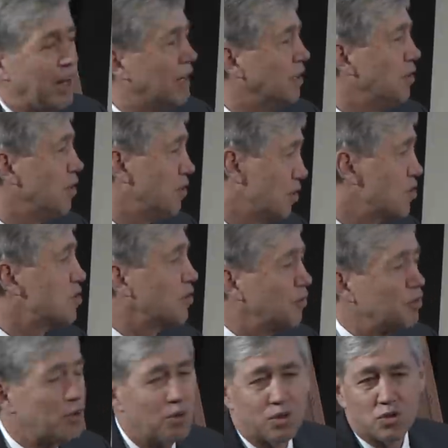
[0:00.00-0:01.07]
And this,
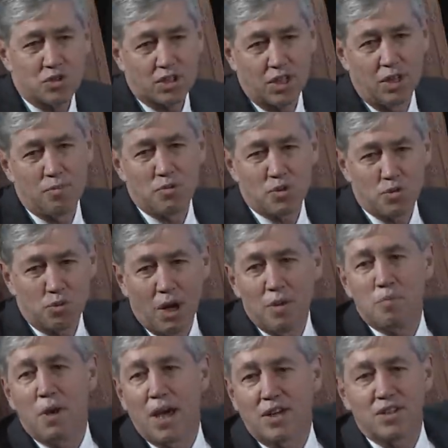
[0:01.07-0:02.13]
of course, comes
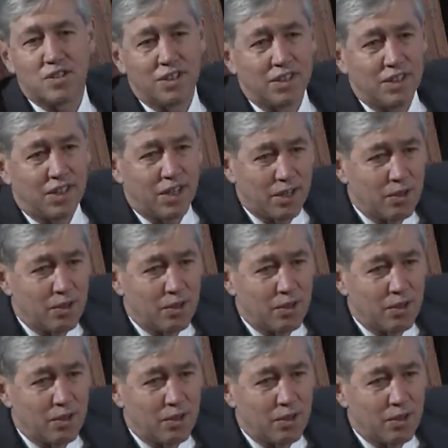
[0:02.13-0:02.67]
right back to